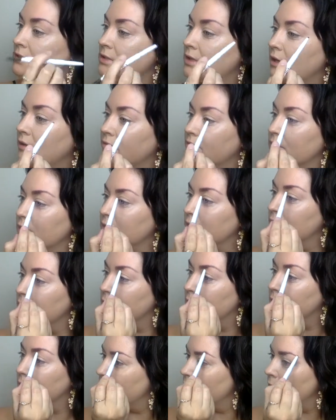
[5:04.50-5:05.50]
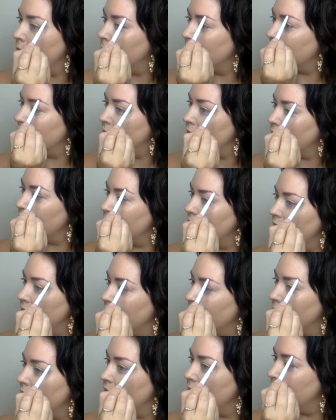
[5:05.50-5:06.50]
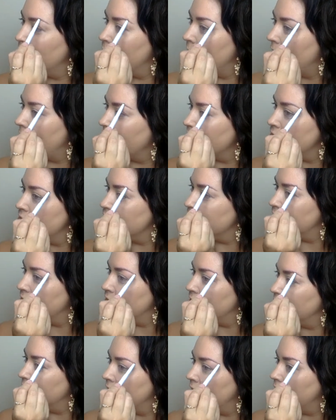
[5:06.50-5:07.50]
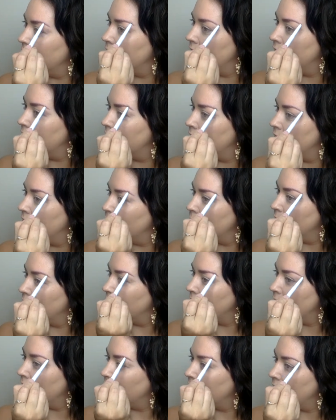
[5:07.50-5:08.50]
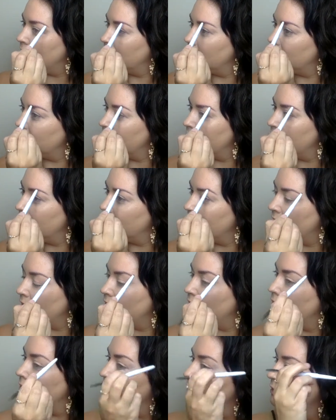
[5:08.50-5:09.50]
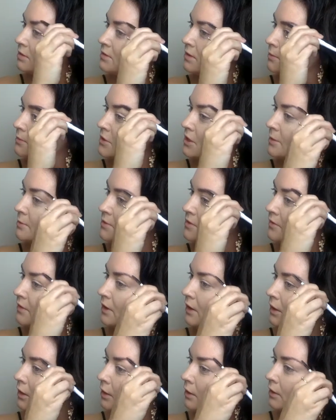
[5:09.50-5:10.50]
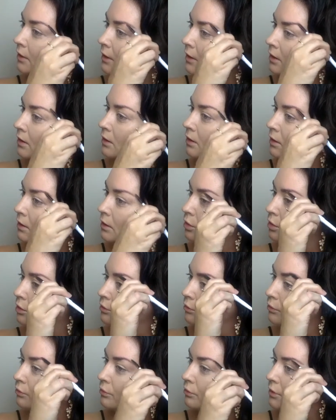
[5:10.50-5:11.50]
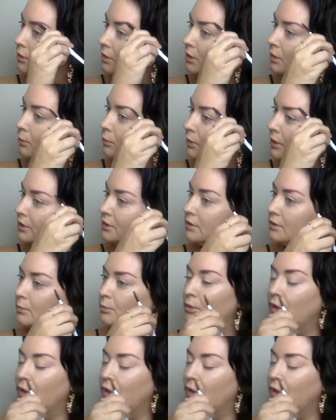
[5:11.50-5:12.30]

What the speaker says: softer. I mean, they're never going to match fully without it. I feel like sometimes feeling like you really worked the